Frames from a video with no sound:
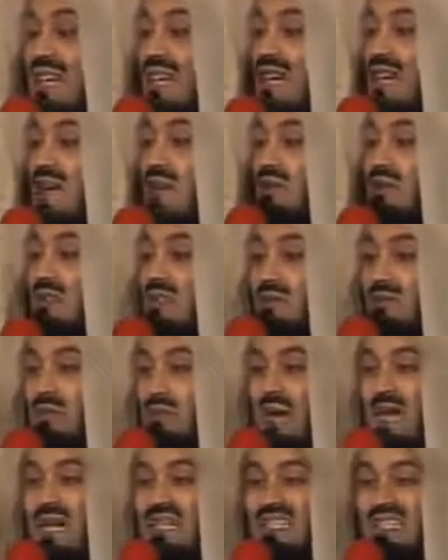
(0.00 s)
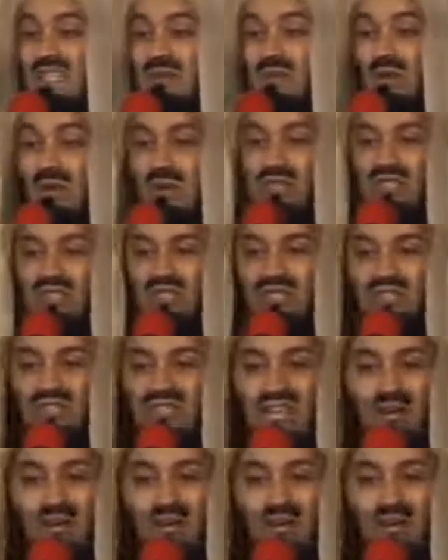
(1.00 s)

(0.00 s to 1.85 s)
he allowed them to ask him questions.